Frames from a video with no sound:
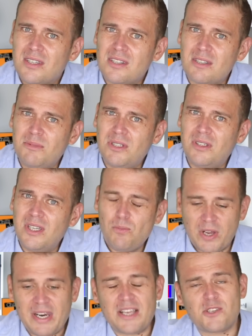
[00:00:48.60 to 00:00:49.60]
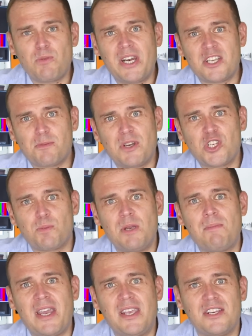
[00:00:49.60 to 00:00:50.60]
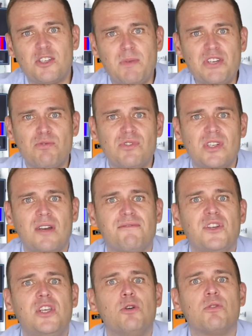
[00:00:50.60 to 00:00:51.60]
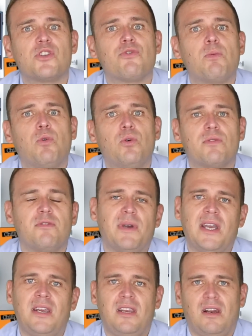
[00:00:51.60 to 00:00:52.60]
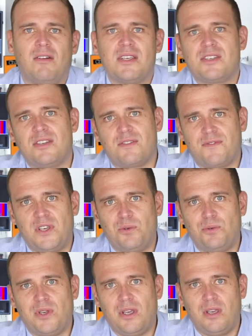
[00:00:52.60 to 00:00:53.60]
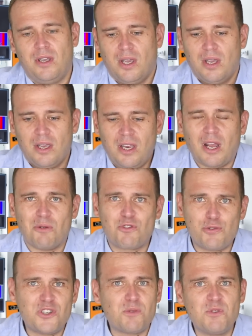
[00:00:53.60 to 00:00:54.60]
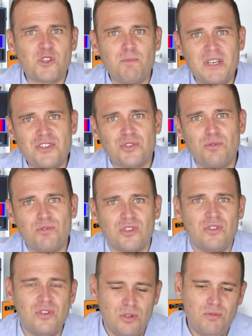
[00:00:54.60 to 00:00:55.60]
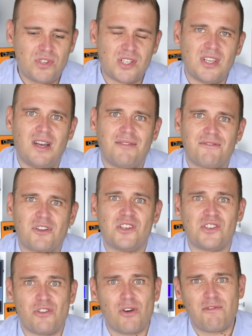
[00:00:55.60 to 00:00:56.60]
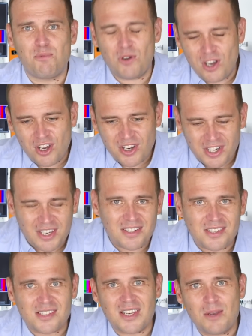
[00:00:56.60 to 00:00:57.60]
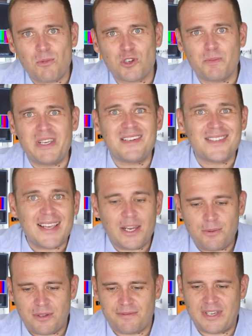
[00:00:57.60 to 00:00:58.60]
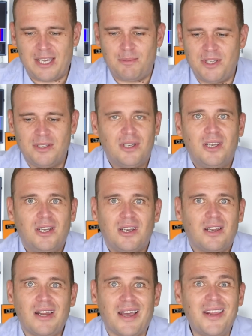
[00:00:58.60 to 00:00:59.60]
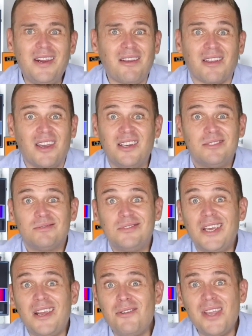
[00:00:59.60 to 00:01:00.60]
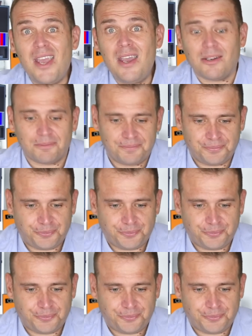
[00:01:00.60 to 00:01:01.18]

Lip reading: Something like that. That's when they're supposed to be making special stuff for you as a reward for paying your licence fee all year. You know, Christmas specials and new stuff because you're off work and you can sit and watch a bit of telly with the family. No, they don't care. They don't care.